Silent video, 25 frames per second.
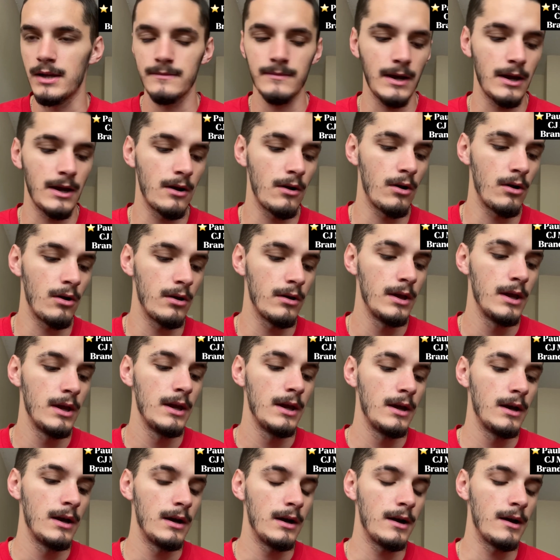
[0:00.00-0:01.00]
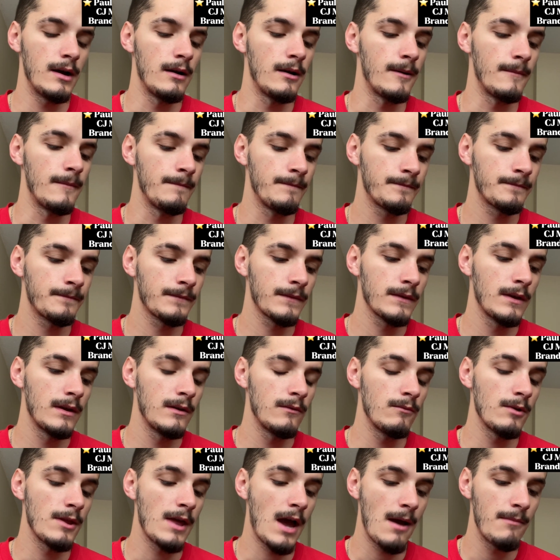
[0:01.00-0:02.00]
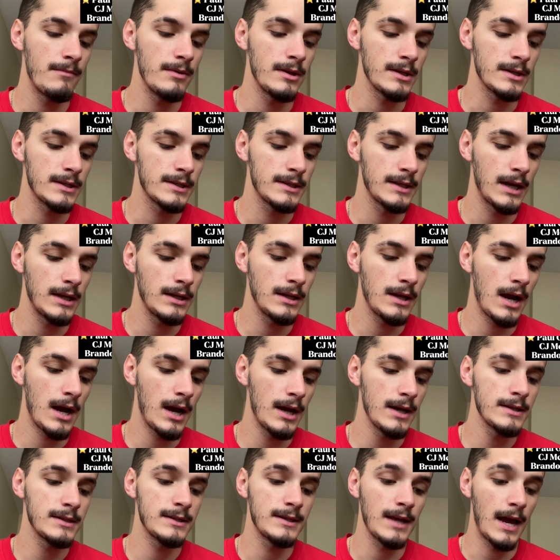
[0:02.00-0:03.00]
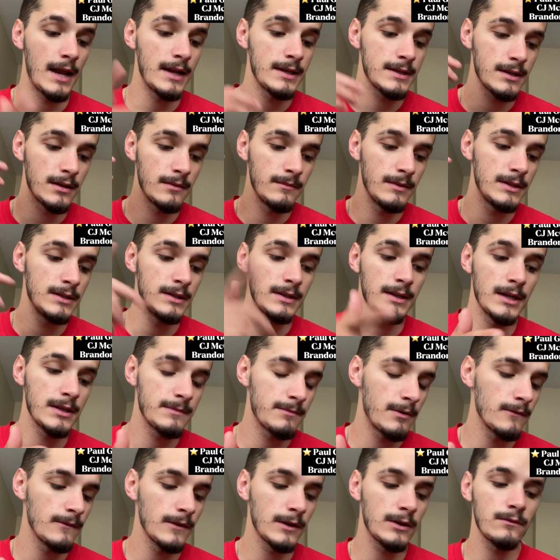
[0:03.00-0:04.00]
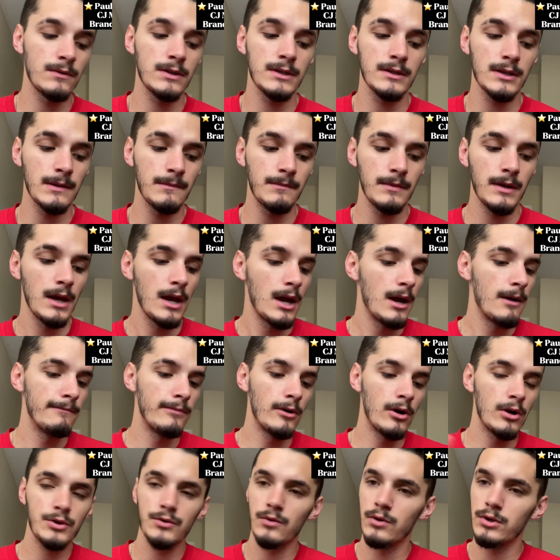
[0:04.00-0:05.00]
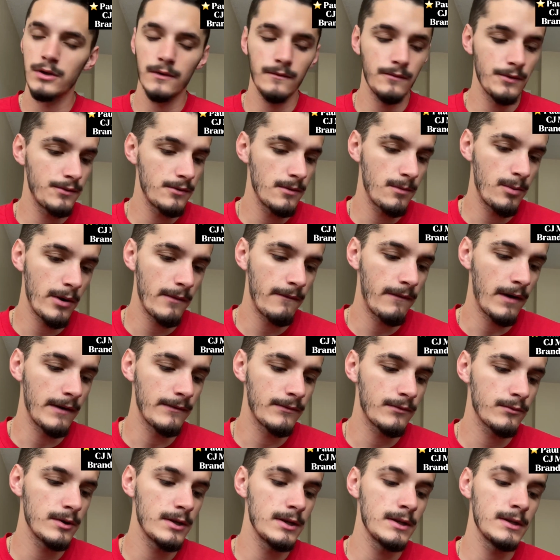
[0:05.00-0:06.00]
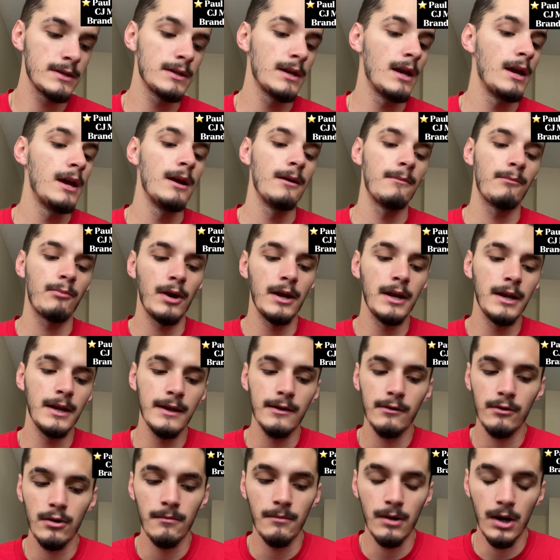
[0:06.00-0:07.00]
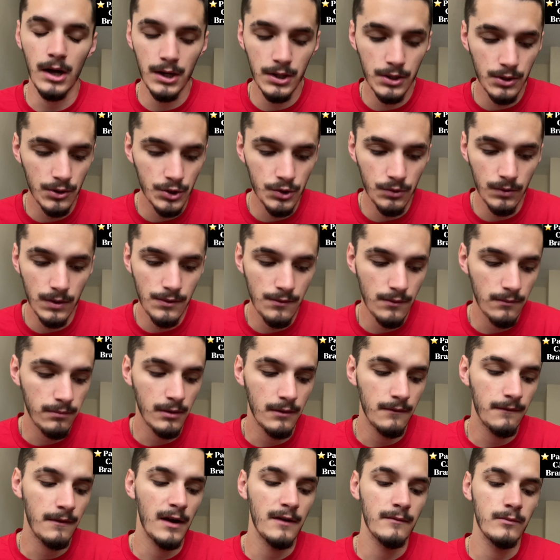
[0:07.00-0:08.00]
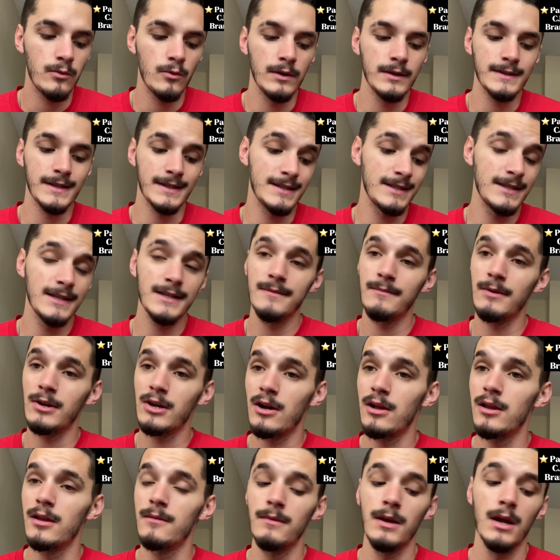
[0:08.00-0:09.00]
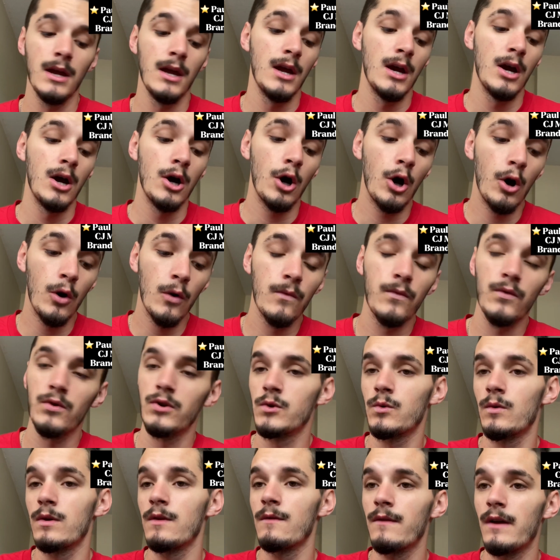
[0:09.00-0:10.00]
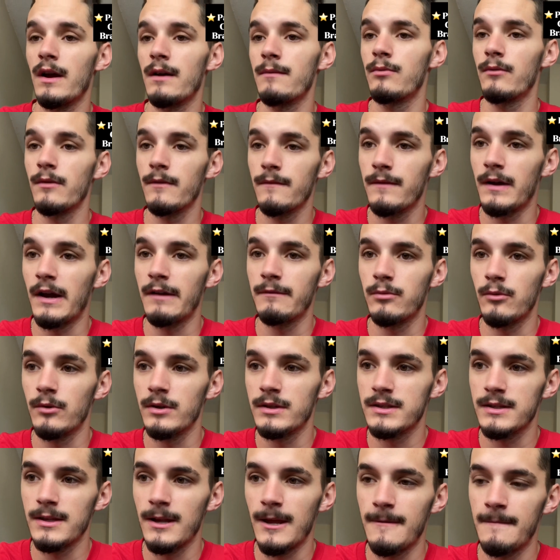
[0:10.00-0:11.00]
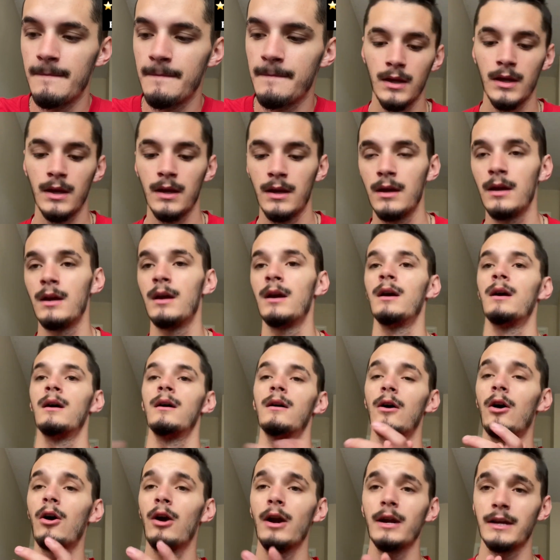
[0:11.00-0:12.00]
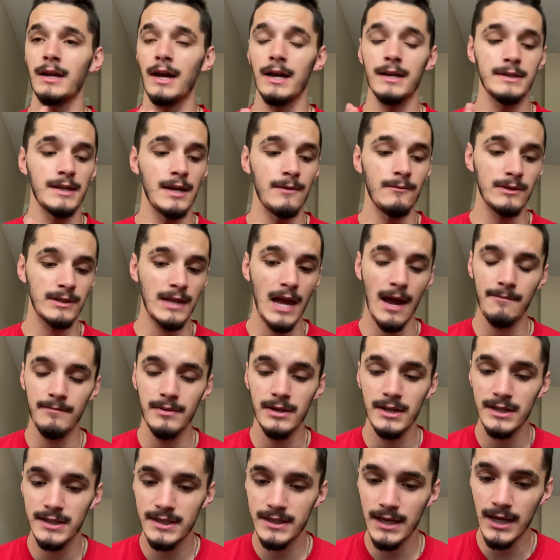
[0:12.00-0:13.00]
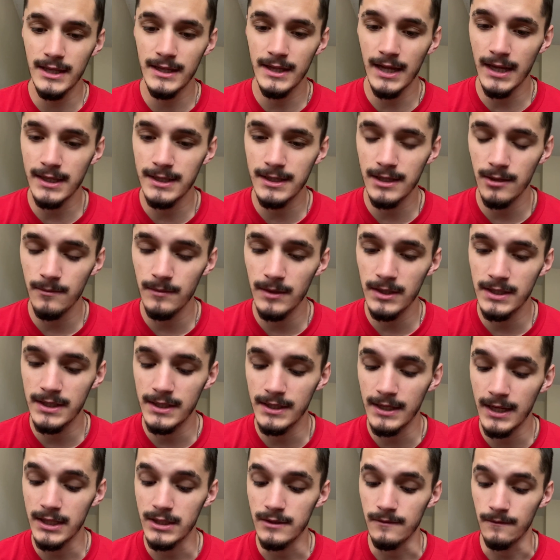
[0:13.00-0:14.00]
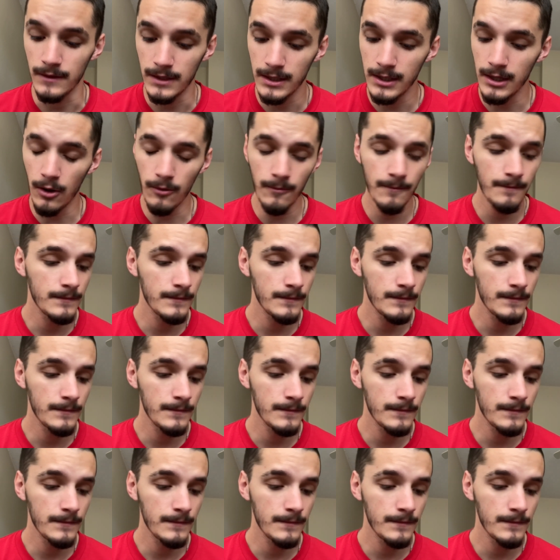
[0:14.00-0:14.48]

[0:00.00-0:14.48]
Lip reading: by it at all. With that being said, guys, that is going to be today's perfect 3-slip. Paul George over 3.5 threes, Brandon Ingram under 23.5 points, and CJ McCollum over 25.5 points today. All right, guys, and with that being said, that's going to be today's video.